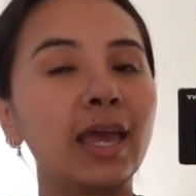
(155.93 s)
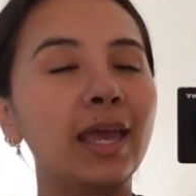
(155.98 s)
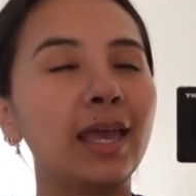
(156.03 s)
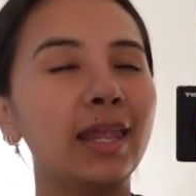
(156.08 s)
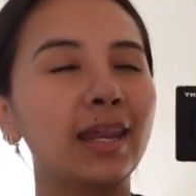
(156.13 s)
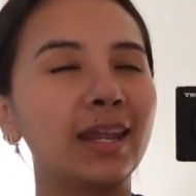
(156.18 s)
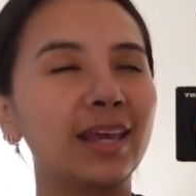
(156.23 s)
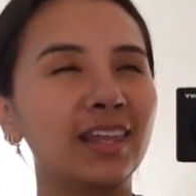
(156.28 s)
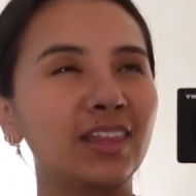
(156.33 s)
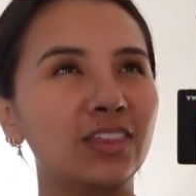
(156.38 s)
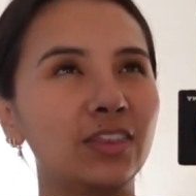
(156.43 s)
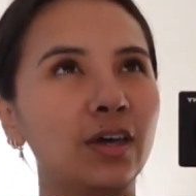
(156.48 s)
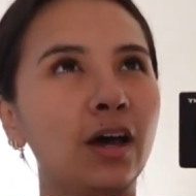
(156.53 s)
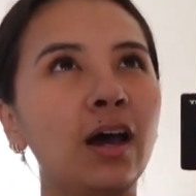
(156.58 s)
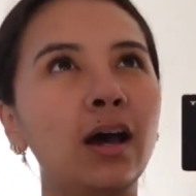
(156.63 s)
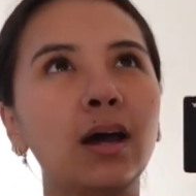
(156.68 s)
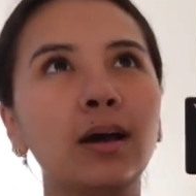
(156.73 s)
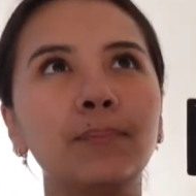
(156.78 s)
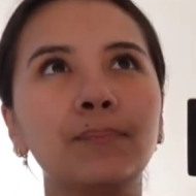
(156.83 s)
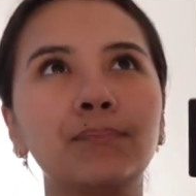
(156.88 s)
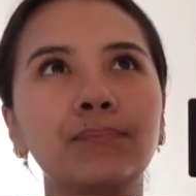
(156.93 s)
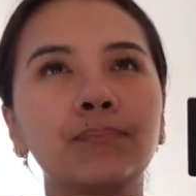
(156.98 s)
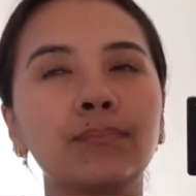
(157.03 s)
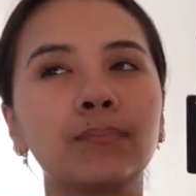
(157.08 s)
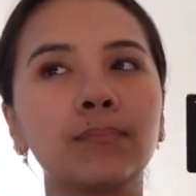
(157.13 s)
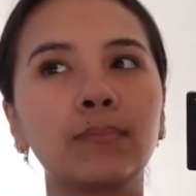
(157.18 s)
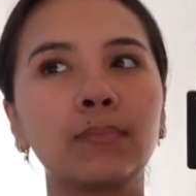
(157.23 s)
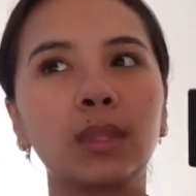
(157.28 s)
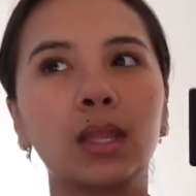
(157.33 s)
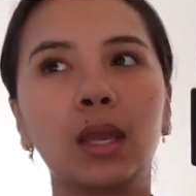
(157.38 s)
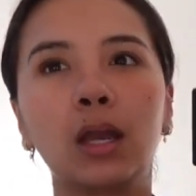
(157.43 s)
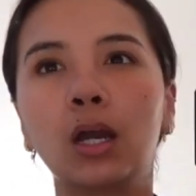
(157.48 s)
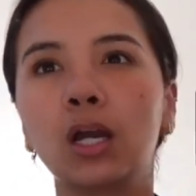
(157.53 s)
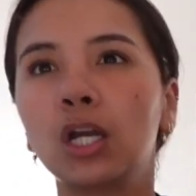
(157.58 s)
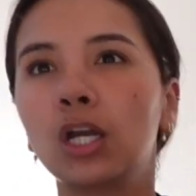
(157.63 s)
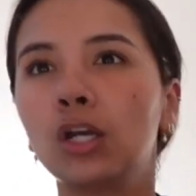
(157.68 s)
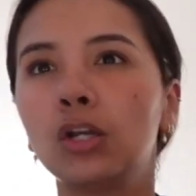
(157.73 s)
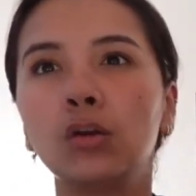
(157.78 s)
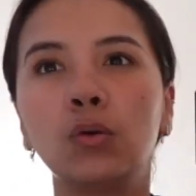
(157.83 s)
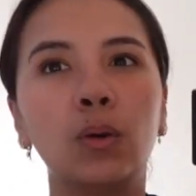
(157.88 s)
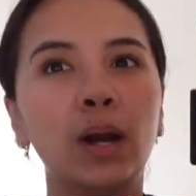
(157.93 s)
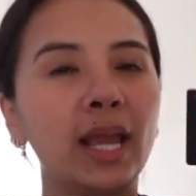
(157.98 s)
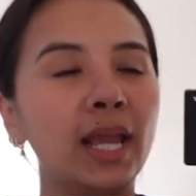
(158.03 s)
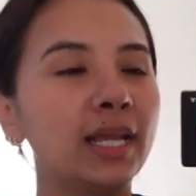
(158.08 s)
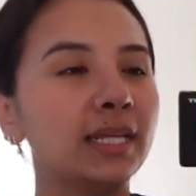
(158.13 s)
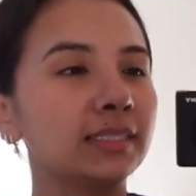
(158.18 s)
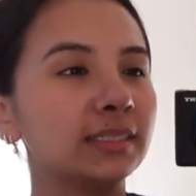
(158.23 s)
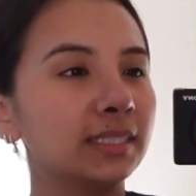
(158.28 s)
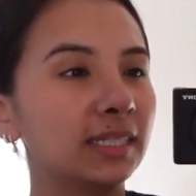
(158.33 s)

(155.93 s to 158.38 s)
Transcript: And I thought a good way